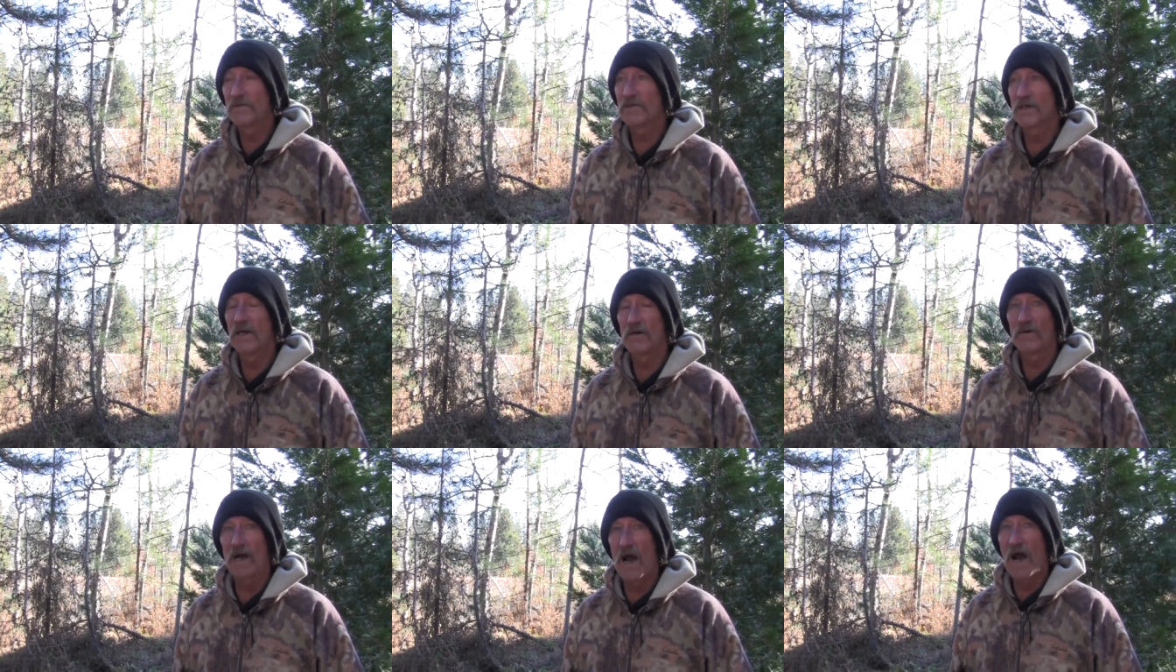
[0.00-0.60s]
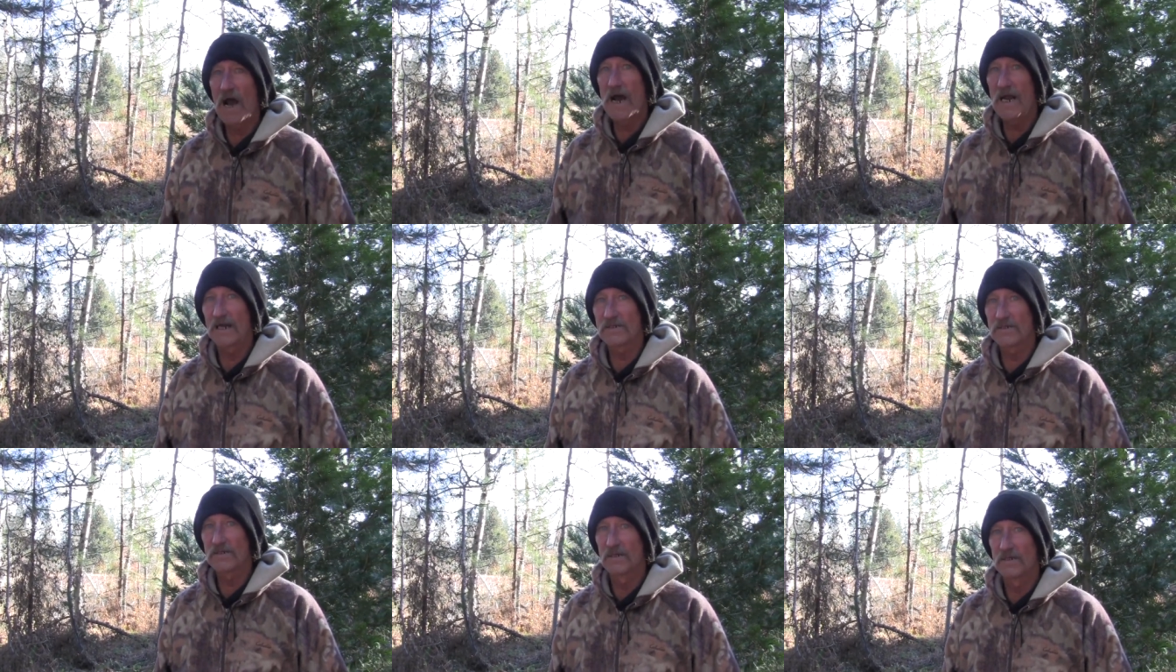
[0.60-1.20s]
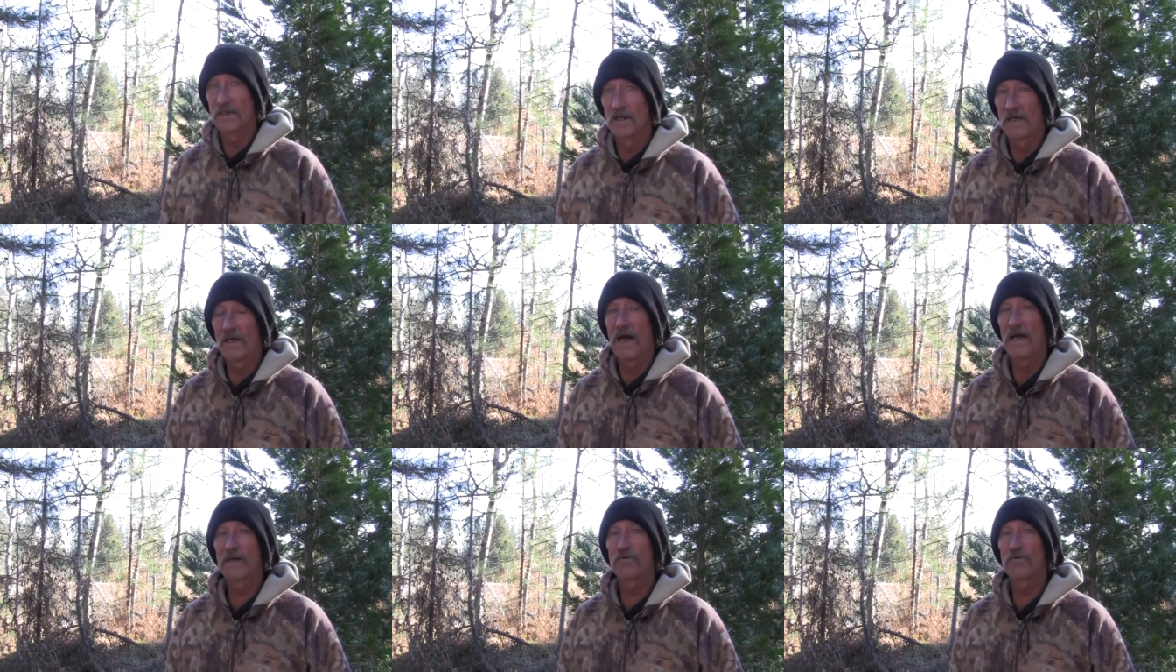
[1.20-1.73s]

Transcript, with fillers: a scared of heights. Yeah. And I